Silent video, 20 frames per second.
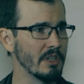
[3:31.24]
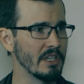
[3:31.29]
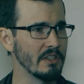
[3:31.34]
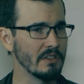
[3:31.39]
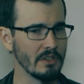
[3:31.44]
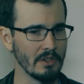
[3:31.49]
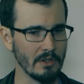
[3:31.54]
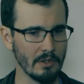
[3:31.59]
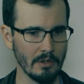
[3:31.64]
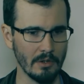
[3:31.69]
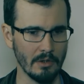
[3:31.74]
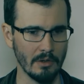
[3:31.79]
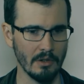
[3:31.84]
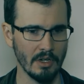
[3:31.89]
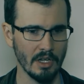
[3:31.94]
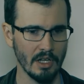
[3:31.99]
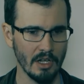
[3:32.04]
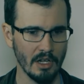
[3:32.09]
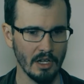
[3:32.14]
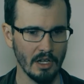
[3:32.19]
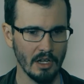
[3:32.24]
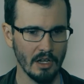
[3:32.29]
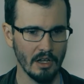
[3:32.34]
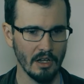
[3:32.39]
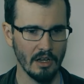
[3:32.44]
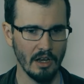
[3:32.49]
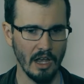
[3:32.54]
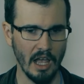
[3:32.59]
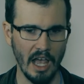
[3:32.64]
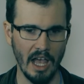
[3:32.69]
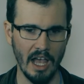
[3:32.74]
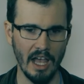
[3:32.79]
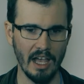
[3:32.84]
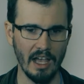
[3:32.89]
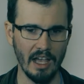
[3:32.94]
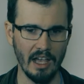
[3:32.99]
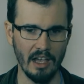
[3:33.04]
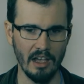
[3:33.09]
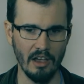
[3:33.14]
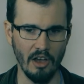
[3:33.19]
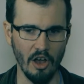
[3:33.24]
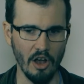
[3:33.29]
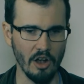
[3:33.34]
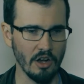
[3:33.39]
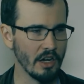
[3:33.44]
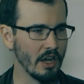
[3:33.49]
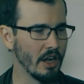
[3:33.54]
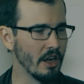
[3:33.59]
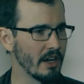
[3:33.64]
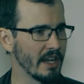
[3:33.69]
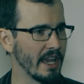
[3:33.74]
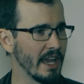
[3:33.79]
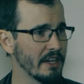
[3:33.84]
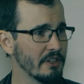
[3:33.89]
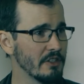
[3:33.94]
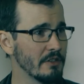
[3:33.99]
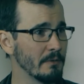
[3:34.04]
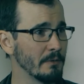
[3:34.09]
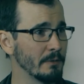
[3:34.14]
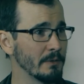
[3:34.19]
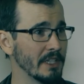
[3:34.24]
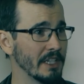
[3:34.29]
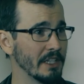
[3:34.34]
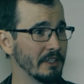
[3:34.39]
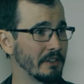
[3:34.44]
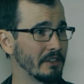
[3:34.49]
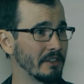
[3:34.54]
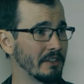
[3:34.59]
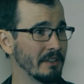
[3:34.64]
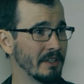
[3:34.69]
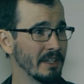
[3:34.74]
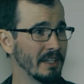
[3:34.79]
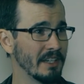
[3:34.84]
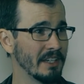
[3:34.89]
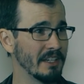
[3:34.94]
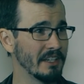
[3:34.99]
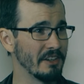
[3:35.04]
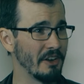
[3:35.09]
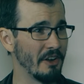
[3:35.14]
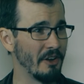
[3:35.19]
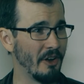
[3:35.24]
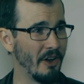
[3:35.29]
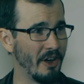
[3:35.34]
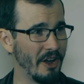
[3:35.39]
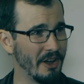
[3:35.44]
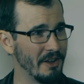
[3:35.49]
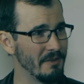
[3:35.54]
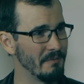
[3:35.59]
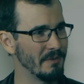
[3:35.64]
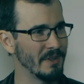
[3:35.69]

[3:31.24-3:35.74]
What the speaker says: me to Hong Kong action flicks, on